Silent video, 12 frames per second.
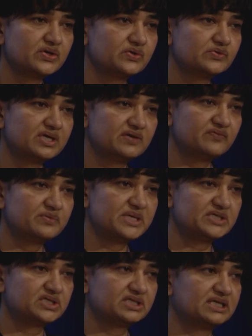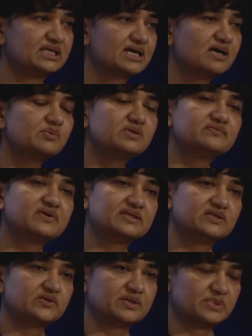you information in a couple of
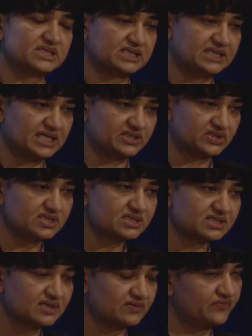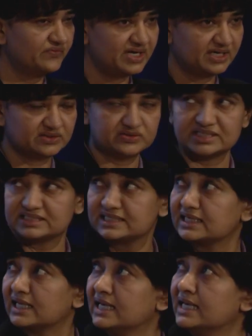other representations. Very interesting.